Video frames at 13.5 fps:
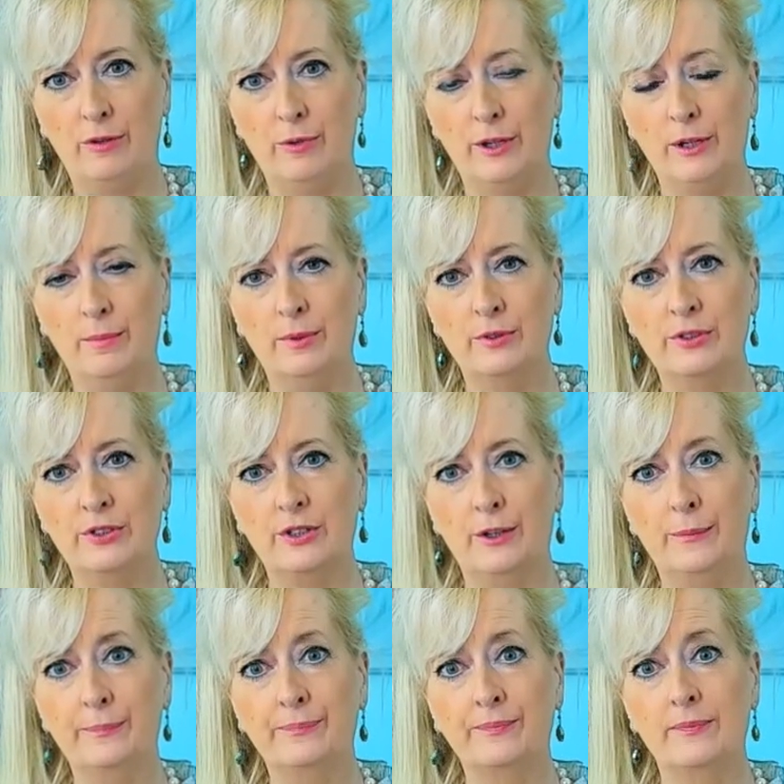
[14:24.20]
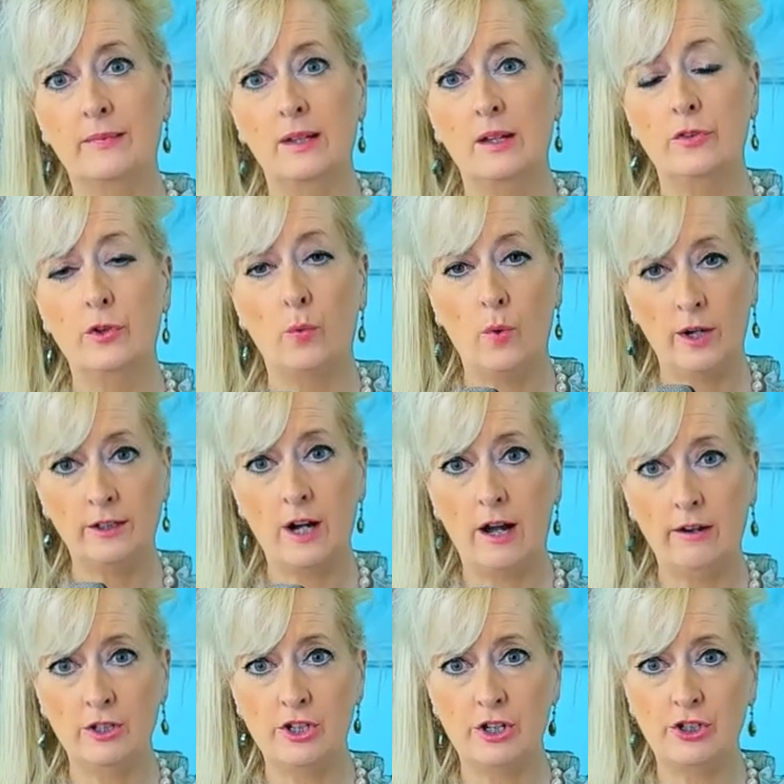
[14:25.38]
William Brewster, the one
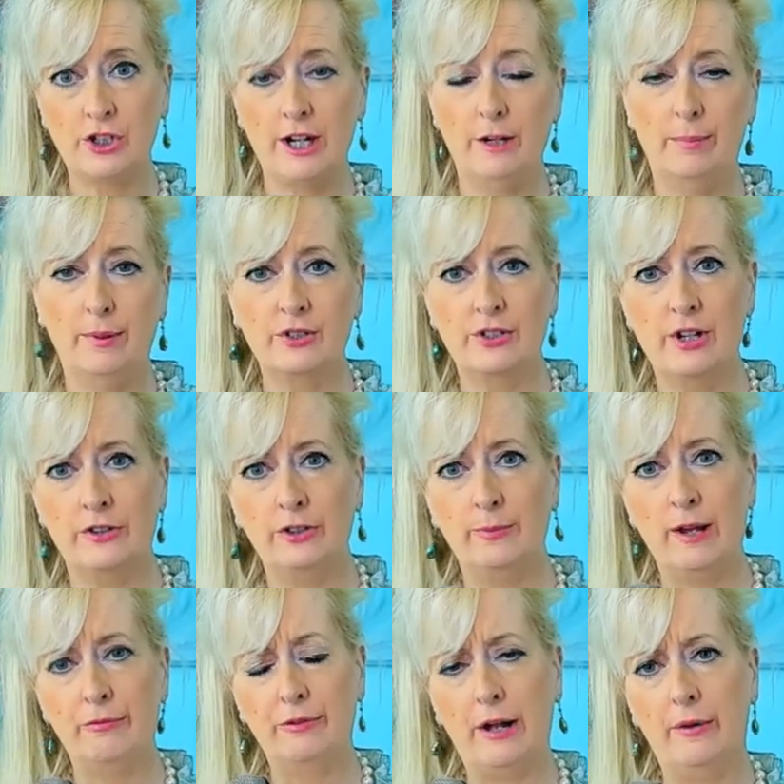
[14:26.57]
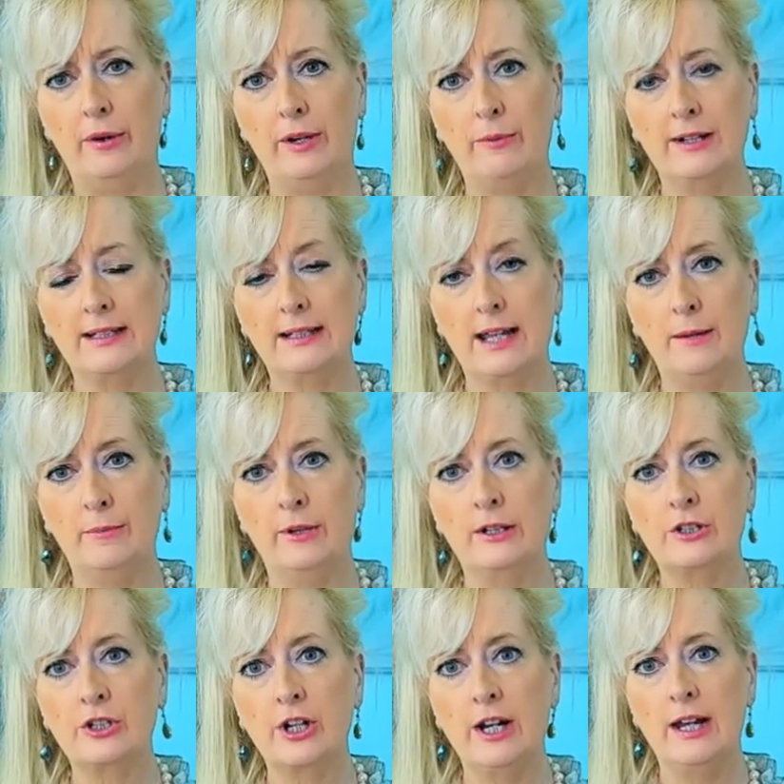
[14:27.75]
college-educated person on the Mayflower. He went to
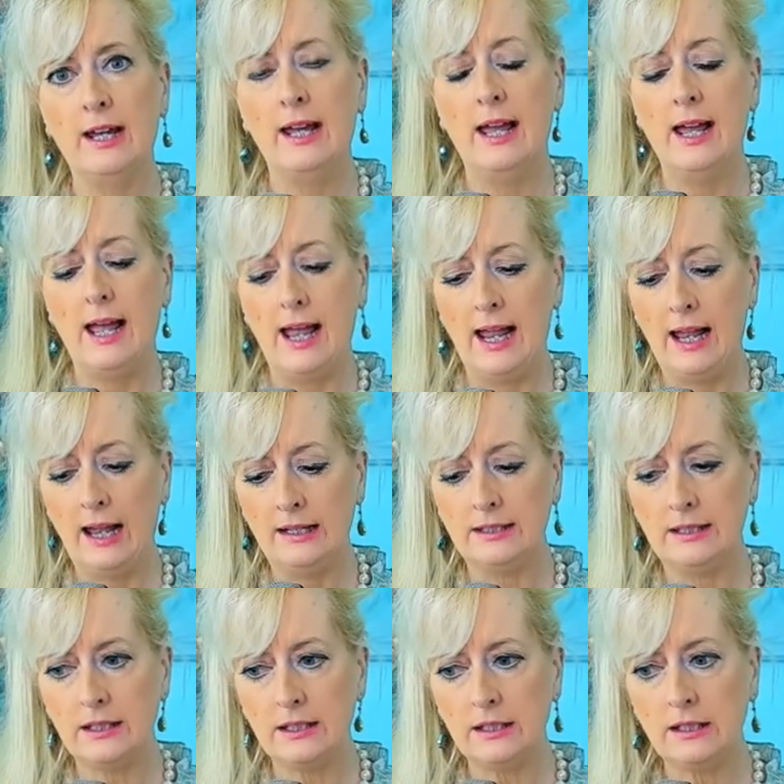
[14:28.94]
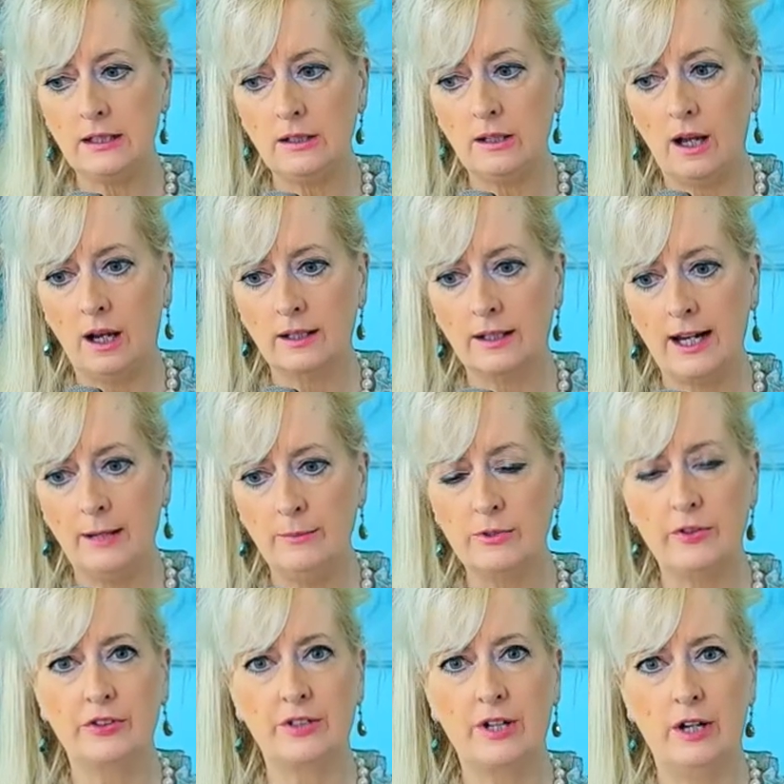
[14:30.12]
Cambridge, and he came to
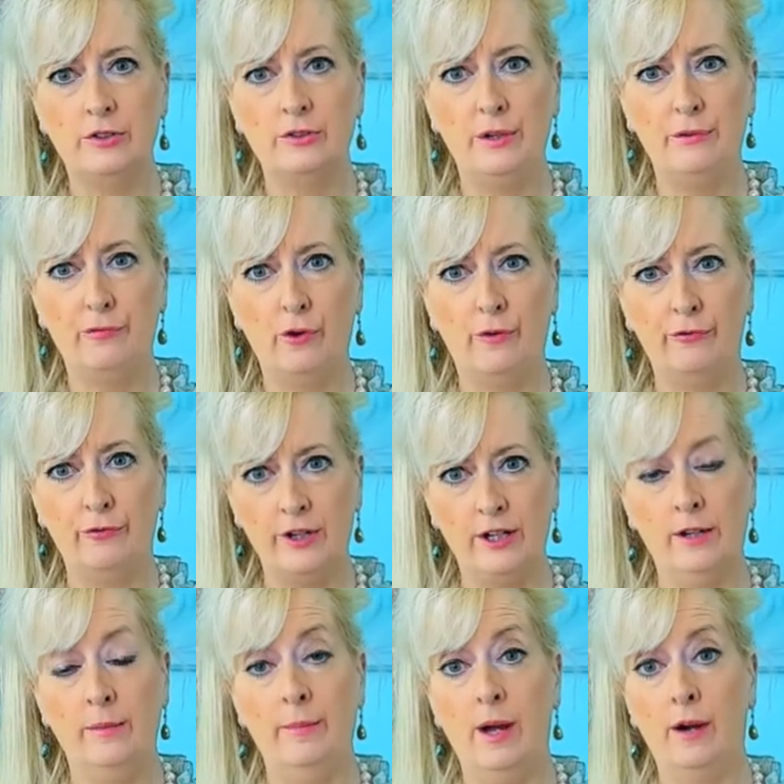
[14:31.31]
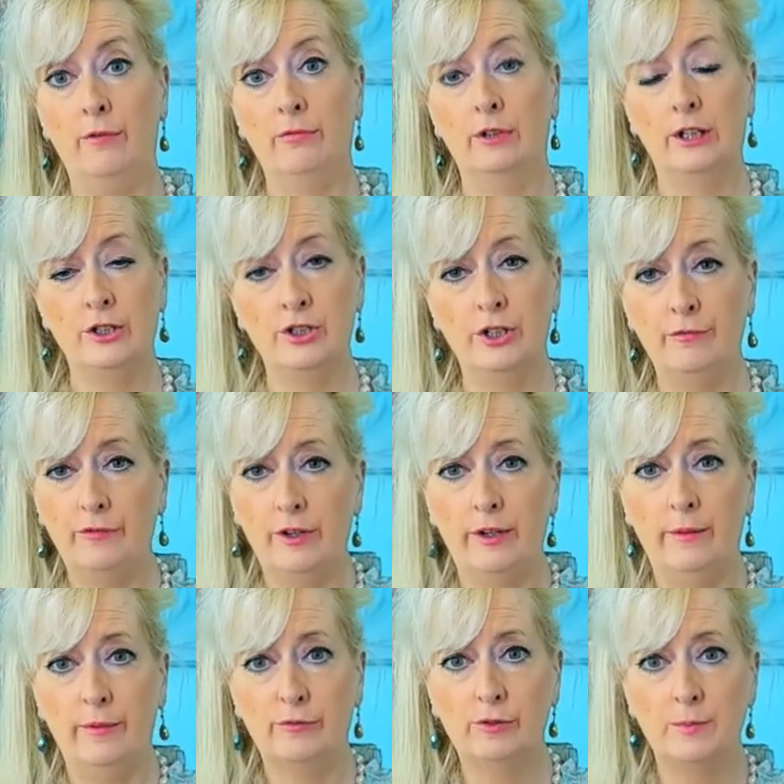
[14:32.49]
this country for freedom of religion and
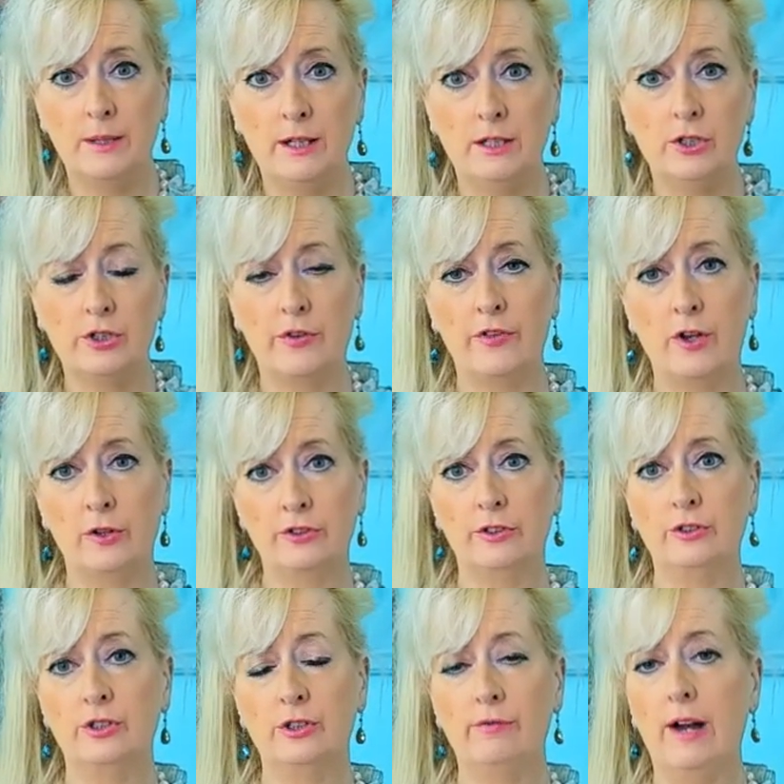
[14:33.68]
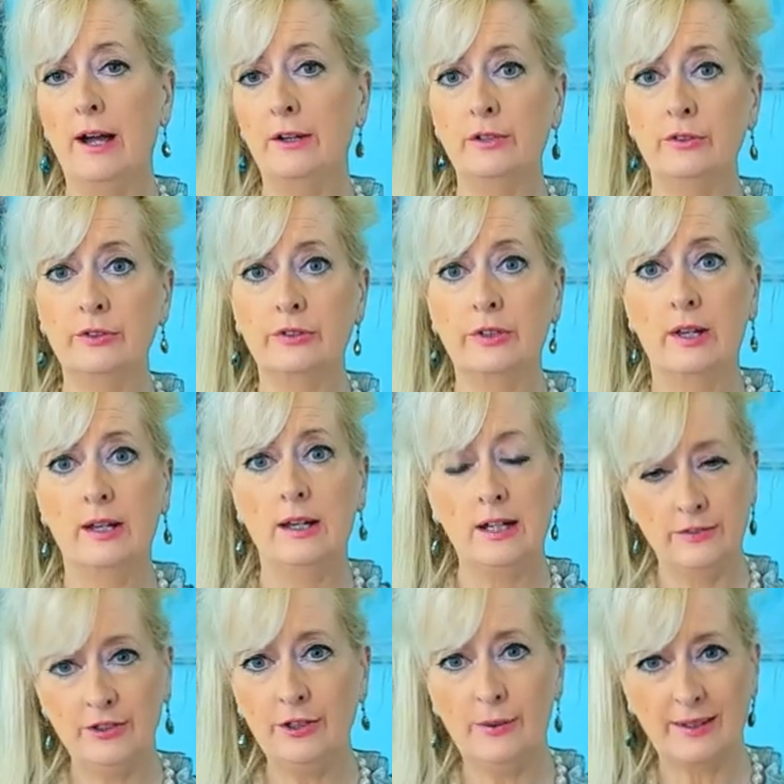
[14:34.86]
freedom of speech. So those are two values in
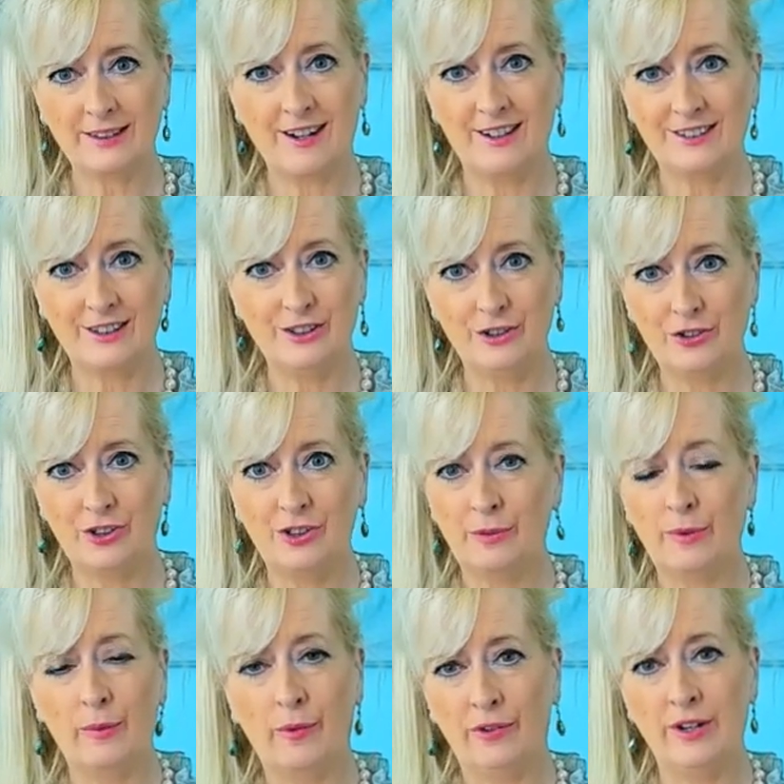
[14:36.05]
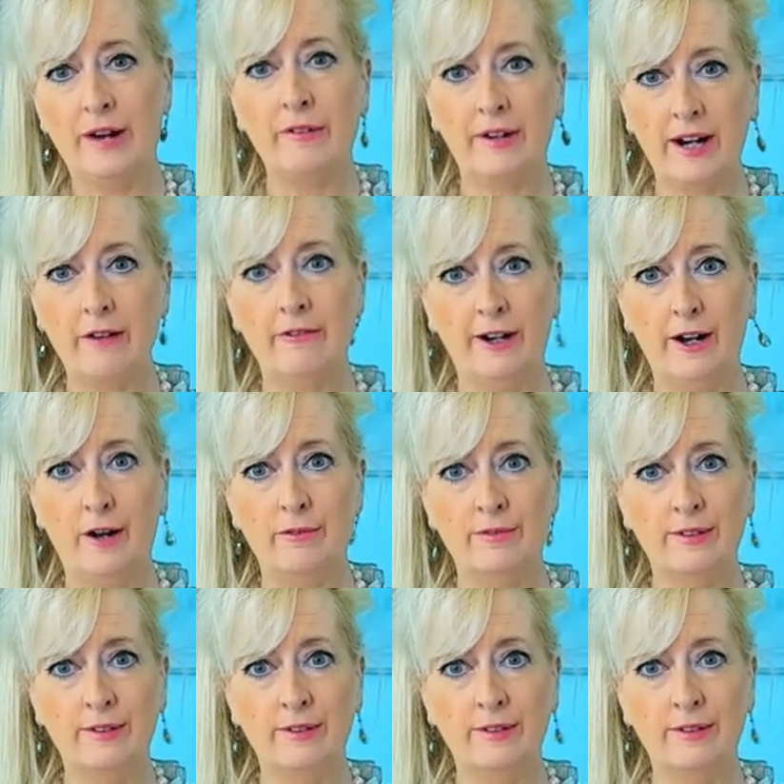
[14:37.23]
the U.S. Constitution that we will never get rid of.